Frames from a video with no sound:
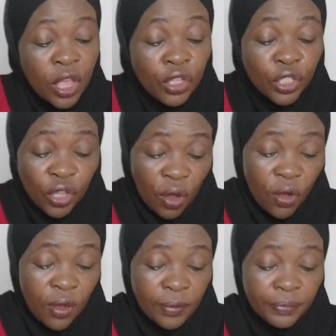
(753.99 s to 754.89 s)

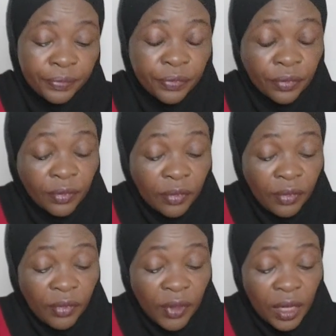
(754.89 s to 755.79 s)
So
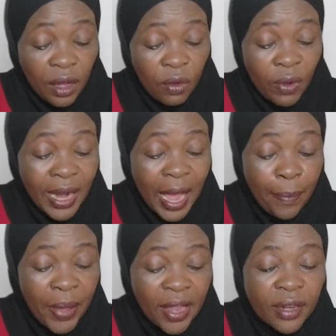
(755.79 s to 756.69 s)
what
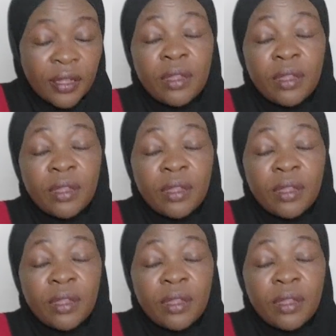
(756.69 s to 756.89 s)
happened?